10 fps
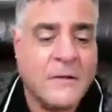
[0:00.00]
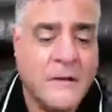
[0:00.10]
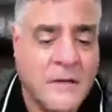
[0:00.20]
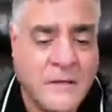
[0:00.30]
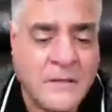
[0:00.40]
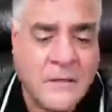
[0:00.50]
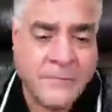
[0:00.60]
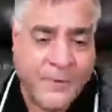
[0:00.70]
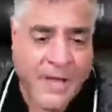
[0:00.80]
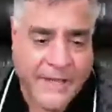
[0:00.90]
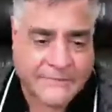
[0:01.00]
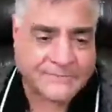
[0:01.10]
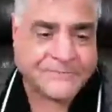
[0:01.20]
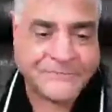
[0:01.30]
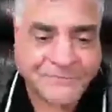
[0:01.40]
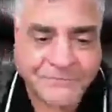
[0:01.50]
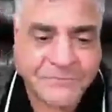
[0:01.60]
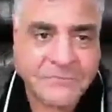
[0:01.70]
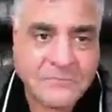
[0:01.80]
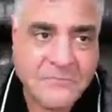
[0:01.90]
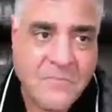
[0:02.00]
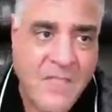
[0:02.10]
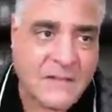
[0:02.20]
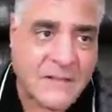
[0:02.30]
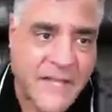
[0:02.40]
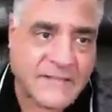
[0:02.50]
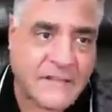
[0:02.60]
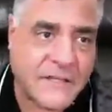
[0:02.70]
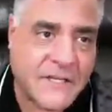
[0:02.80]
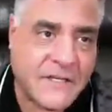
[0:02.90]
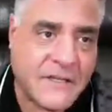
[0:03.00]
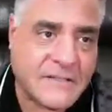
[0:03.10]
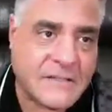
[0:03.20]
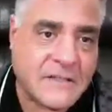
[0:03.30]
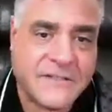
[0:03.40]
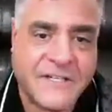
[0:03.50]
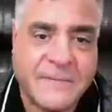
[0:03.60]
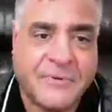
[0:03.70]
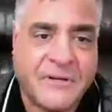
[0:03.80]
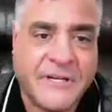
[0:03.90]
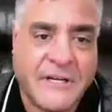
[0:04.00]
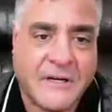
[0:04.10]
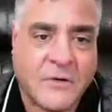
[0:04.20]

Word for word: but let's look into this a little deeper here.